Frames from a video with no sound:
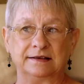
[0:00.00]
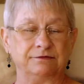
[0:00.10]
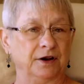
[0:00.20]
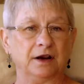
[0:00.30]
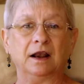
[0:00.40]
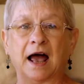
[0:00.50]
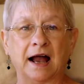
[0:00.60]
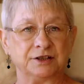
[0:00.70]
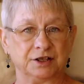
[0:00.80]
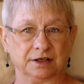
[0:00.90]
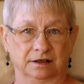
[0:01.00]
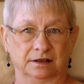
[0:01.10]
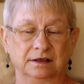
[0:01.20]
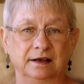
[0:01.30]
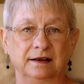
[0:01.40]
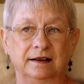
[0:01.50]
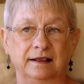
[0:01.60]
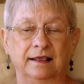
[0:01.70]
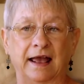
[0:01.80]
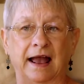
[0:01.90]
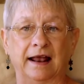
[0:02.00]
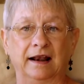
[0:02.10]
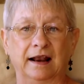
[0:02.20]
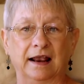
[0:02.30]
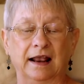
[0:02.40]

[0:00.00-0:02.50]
It's very logical that